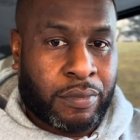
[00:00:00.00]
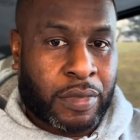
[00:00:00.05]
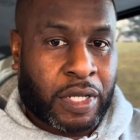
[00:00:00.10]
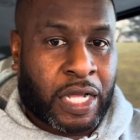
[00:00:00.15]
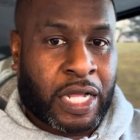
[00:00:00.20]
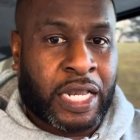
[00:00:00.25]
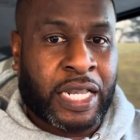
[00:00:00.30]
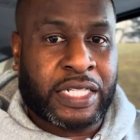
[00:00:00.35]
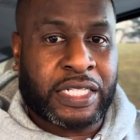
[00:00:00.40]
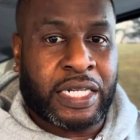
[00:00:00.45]

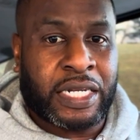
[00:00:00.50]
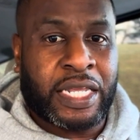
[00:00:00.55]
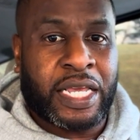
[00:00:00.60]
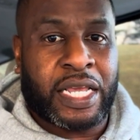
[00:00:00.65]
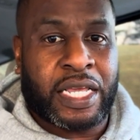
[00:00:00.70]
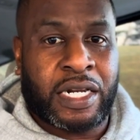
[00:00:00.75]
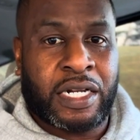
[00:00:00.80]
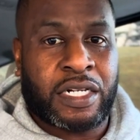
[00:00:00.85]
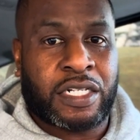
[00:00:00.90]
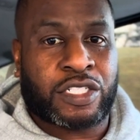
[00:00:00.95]
Click the link
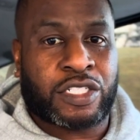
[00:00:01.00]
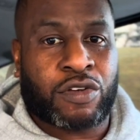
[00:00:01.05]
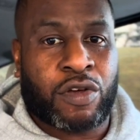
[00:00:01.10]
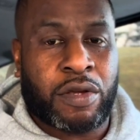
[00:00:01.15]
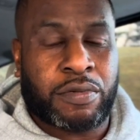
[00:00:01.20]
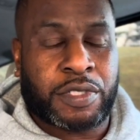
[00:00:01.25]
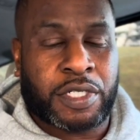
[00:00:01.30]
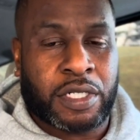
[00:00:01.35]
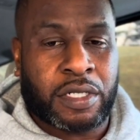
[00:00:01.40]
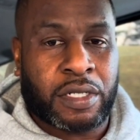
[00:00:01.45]
in the
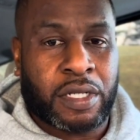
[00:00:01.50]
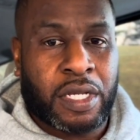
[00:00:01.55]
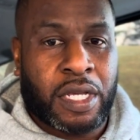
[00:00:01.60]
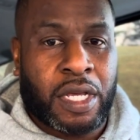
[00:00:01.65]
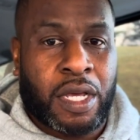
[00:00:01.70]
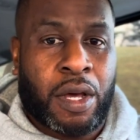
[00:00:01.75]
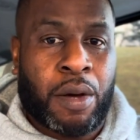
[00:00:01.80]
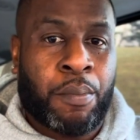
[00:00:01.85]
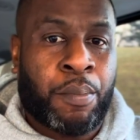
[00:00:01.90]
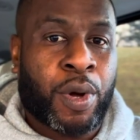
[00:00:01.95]
description.
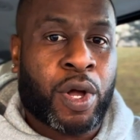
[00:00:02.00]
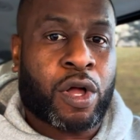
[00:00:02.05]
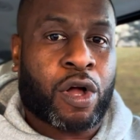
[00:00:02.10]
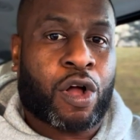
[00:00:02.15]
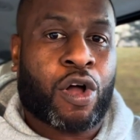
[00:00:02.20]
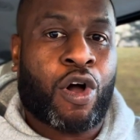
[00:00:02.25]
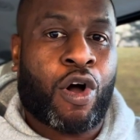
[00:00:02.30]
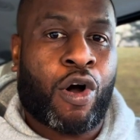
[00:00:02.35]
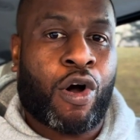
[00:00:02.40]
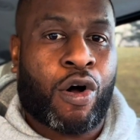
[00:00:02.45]
Book a
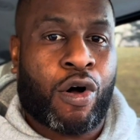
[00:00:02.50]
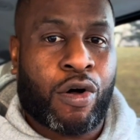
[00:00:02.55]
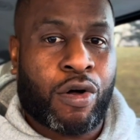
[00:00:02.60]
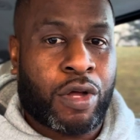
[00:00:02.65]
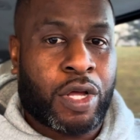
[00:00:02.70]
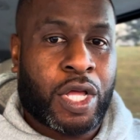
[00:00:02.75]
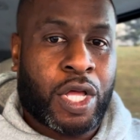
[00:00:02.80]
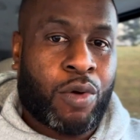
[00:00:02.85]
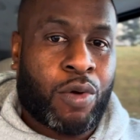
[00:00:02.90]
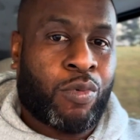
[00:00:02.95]
call.
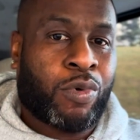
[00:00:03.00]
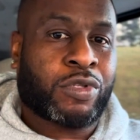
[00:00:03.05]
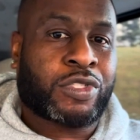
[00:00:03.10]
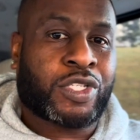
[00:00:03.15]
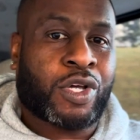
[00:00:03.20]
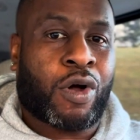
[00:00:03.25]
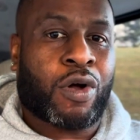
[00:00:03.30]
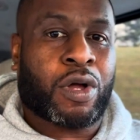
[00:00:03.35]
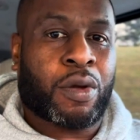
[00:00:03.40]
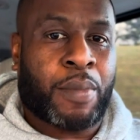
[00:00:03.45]
We'll
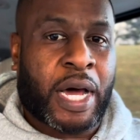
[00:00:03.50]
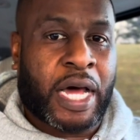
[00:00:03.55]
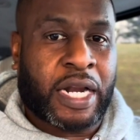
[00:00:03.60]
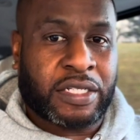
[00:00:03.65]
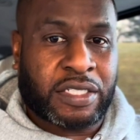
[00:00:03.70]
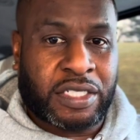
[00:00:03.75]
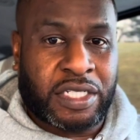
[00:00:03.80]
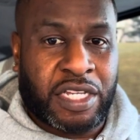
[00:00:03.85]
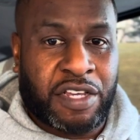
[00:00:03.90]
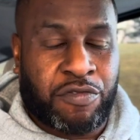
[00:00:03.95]
talk about it.
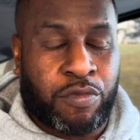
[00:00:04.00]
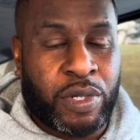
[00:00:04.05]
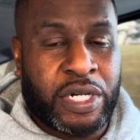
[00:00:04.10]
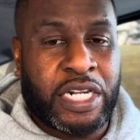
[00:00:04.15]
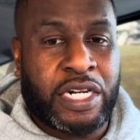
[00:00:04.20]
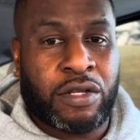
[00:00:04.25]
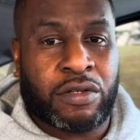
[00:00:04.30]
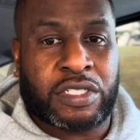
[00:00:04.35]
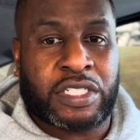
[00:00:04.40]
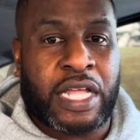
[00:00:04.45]
See if we
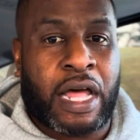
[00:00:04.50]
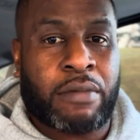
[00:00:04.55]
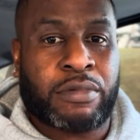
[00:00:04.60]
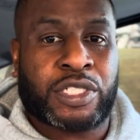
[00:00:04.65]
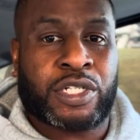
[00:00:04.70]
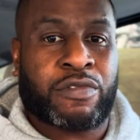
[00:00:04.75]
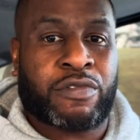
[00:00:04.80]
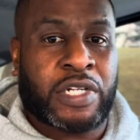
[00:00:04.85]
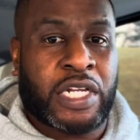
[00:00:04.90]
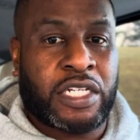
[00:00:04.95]
need to establish
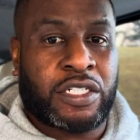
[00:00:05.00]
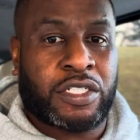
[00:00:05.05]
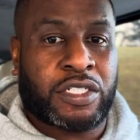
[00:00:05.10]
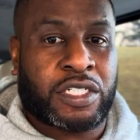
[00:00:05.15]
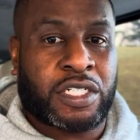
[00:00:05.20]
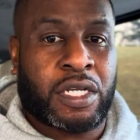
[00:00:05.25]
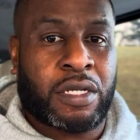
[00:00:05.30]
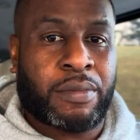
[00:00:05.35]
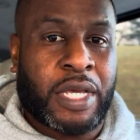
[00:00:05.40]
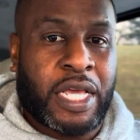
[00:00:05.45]
a
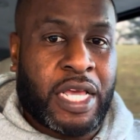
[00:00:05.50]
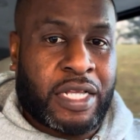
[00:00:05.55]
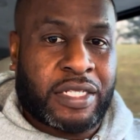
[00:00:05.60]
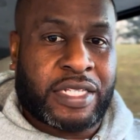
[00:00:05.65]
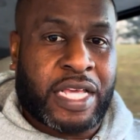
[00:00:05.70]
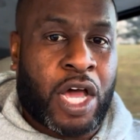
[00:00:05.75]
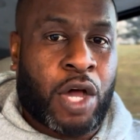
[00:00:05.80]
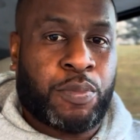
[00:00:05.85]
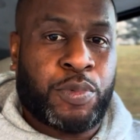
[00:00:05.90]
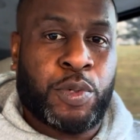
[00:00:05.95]
relationship to
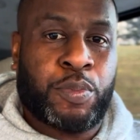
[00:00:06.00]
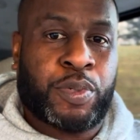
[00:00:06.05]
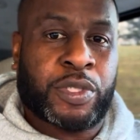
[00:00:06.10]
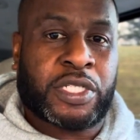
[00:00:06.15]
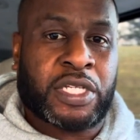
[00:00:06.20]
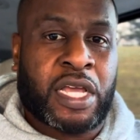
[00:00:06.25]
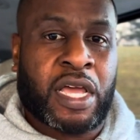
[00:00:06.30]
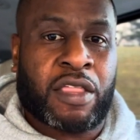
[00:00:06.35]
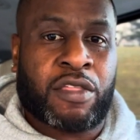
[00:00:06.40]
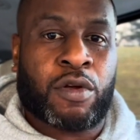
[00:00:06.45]
help you put
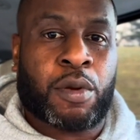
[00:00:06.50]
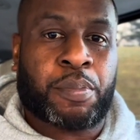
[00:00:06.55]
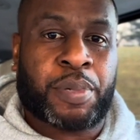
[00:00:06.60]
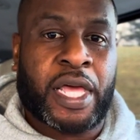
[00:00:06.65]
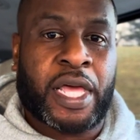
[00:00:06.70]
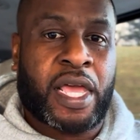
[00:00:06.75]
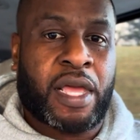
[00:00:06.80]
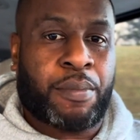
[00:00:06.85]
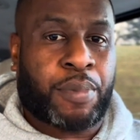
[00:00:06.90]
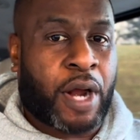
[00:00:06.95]
together a
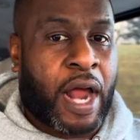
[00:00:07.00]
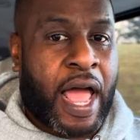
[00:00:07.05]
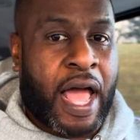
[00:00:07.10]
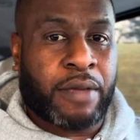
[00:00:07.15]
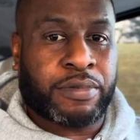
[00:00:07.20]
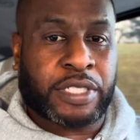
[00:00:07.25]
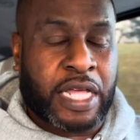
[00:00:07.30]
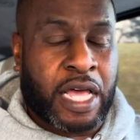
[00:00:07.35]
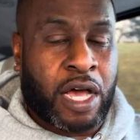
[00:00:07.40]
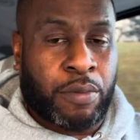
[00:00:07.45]
plan,
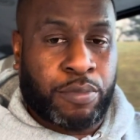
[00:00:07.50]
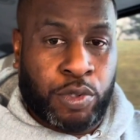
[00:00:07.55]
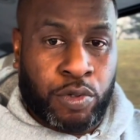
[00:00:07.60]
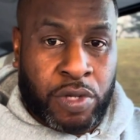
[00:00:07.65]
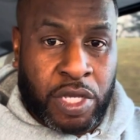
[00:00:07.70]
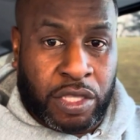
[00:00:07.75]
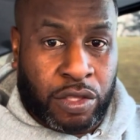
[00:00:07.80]
perhaps, to help you get